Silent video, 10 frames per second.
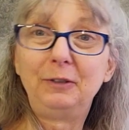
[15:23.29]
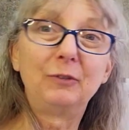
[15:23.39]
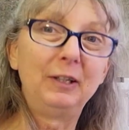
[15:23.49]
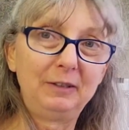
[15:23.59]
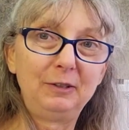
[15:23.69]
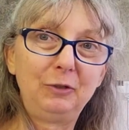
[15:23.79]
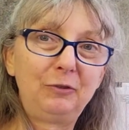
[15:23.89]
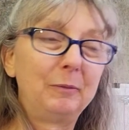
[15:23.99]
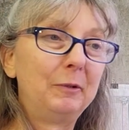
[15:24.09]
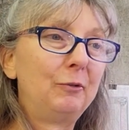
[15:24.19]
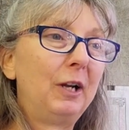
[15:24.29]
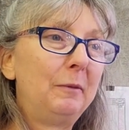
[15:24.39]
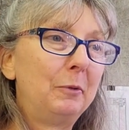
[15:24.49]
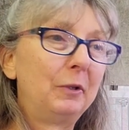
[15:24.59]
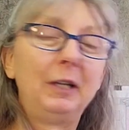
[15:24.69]
So I did use them in
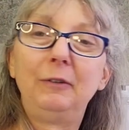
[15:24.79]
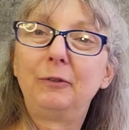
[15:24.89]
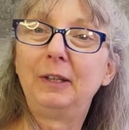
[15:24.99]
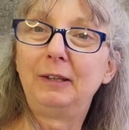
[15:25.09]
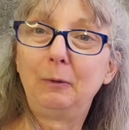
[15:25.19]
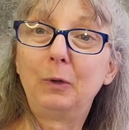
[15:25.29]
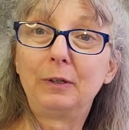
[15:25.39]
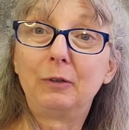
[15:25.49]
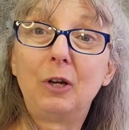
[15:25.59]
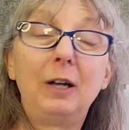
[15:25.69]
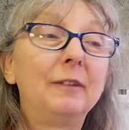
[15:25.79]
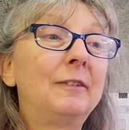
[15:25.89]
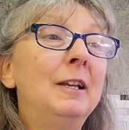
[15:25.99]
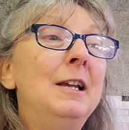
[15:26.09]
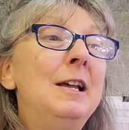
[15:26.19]
dried bouquets so that they weren't a loss.